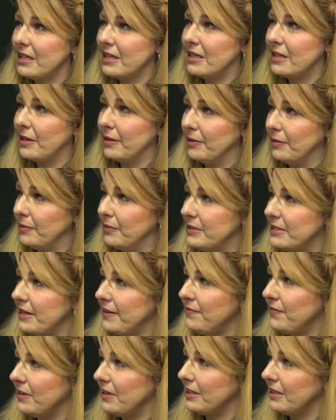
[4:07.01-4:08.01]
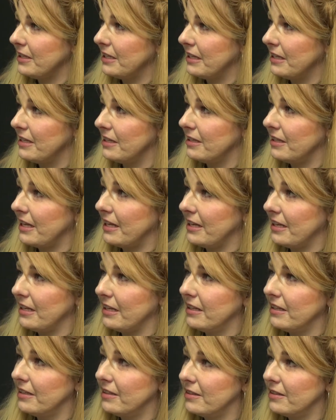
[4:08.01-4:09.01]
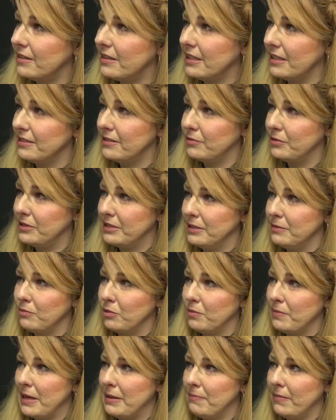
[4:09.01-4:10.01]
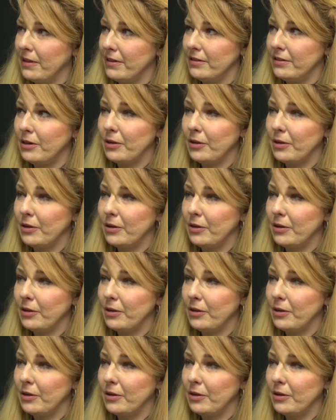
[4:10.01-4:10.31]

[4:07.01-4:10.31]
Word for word: the definitely the lady does resemble my mother.